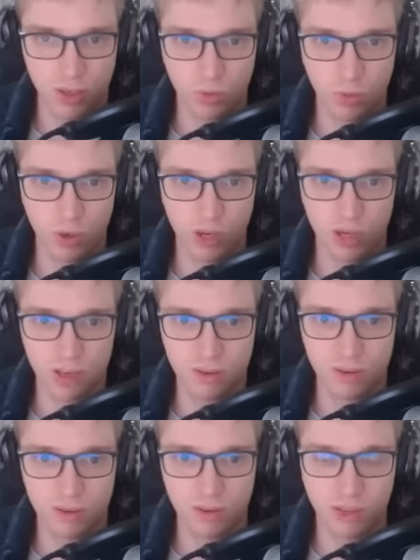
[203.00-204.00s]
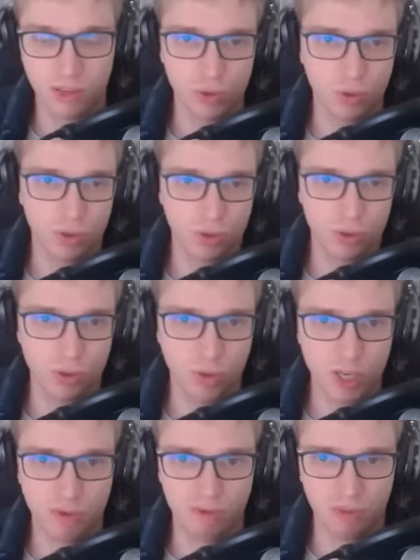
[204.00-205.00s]
What are you gonna? You can two two
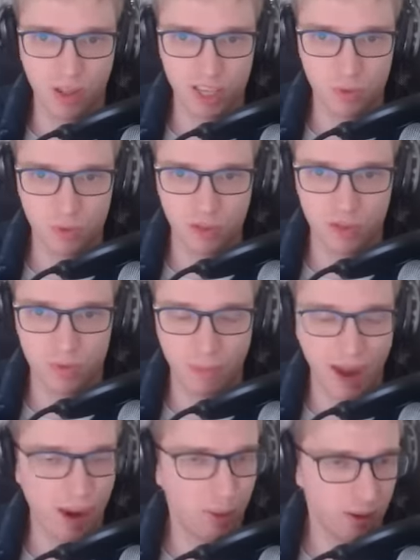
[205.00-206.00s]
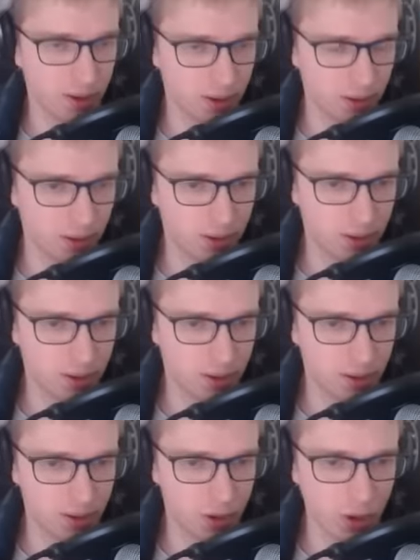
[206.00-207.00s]
HP flies with a para
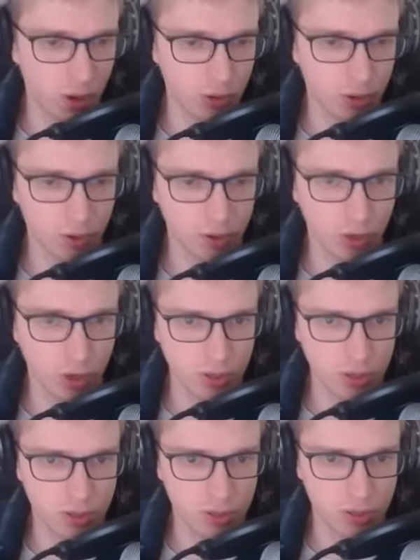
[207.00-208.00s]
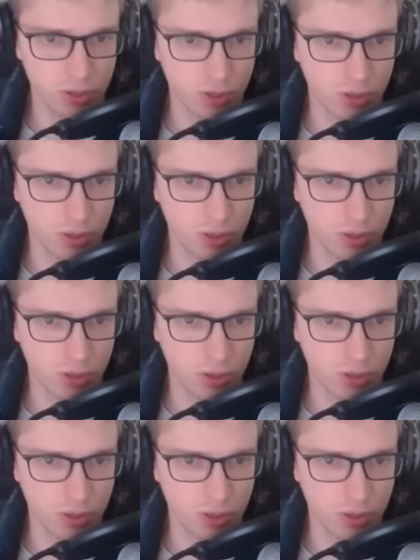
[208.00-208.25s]
on your conscience.